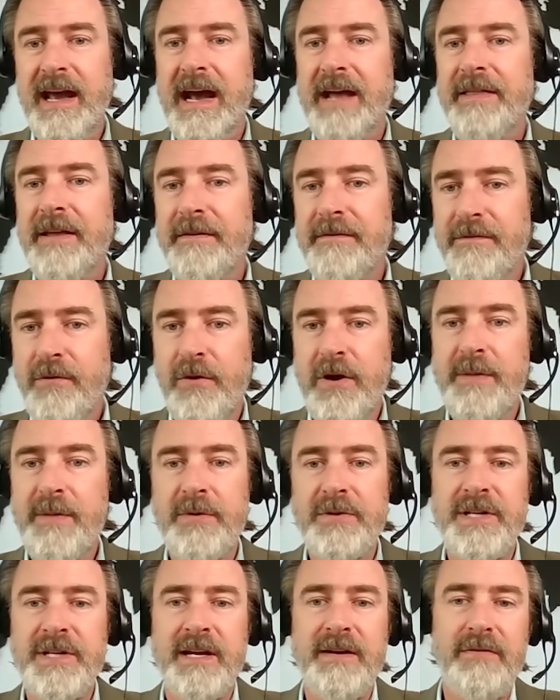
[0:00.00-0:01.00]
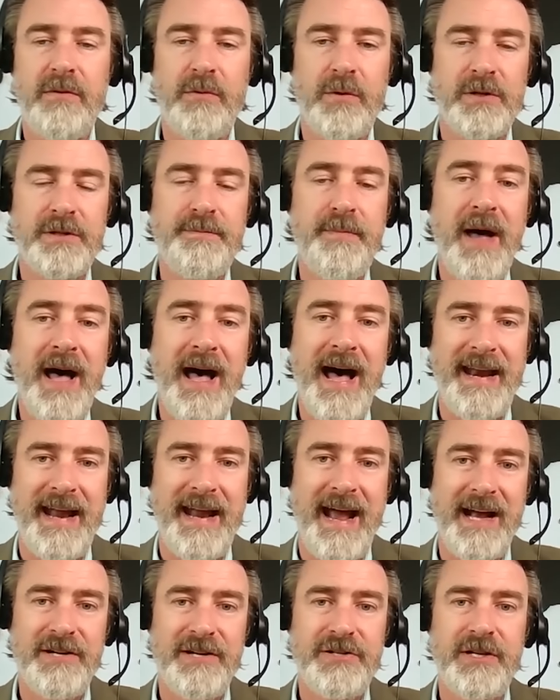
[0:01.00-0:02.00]
And then forty percent of the world's
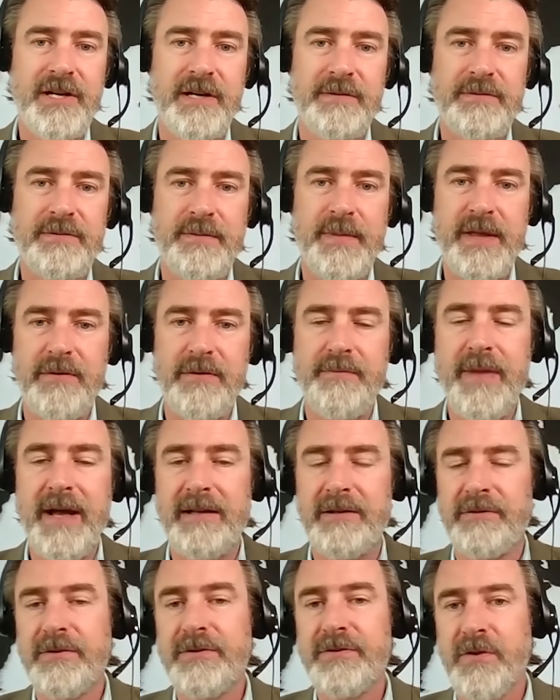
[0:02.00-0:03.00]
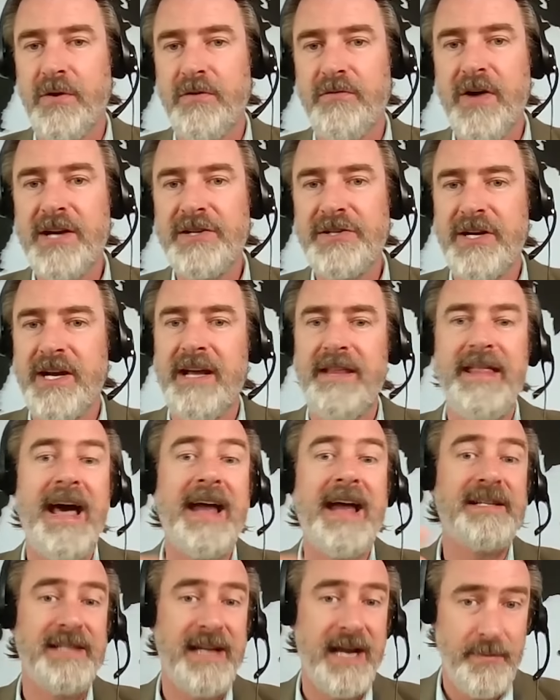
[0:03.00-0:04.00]
potash comes from either Belarus or Russia, and
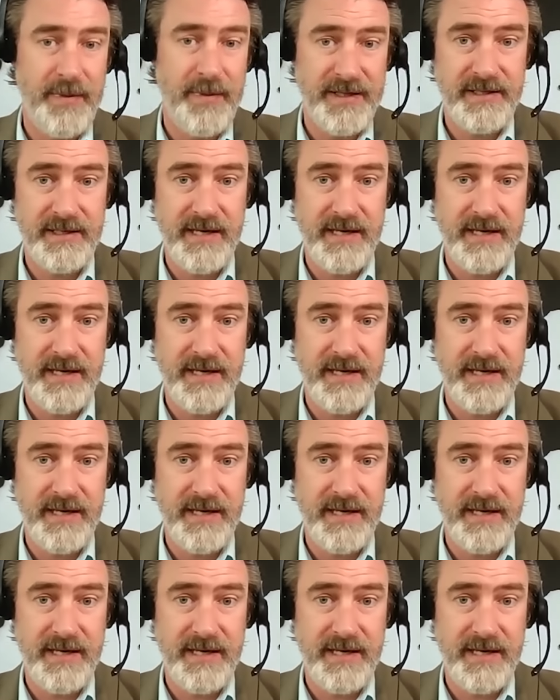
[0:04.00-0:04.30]
that has now been